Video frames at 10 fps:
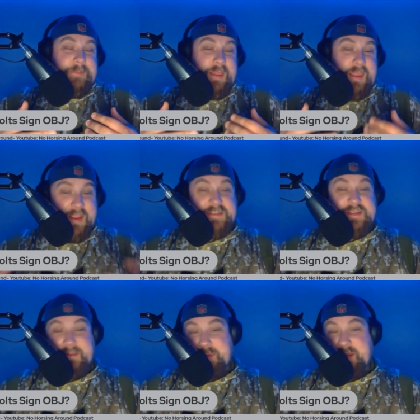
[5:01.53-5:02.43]
He's
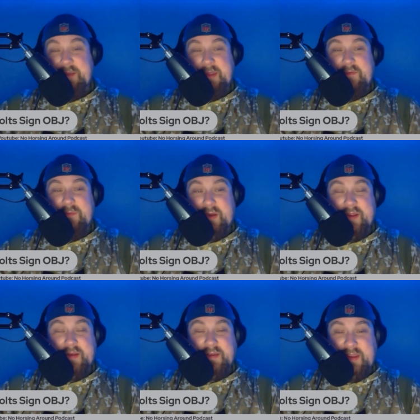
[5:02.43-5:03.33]
the epitome of what
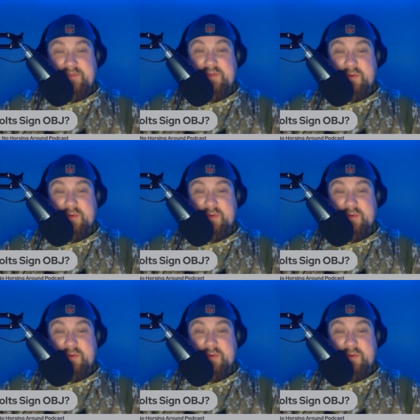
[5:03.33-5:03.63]
a diva